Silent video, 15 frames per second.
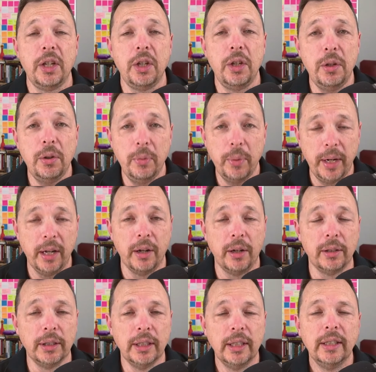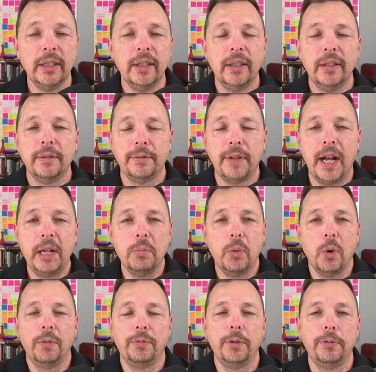you will find
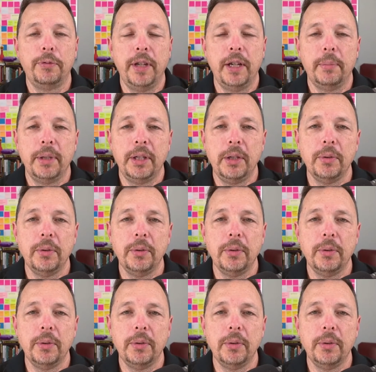more fulfillment.